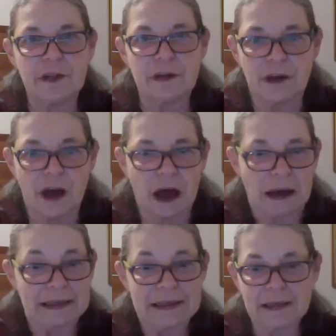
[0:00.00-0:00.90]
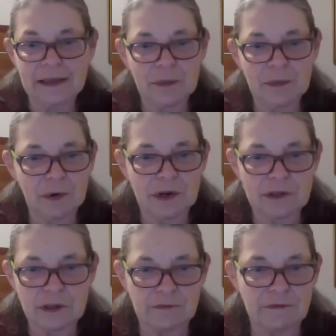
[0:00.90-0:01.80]
that getting that
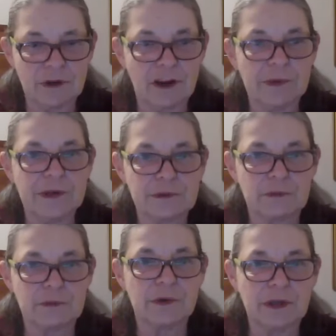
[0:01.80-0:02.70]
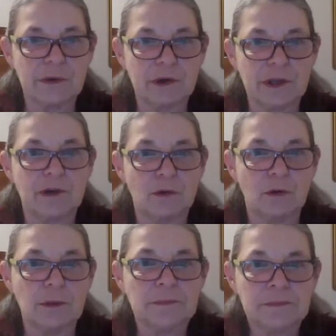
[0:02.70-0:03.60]
parental involvement is really, really cool.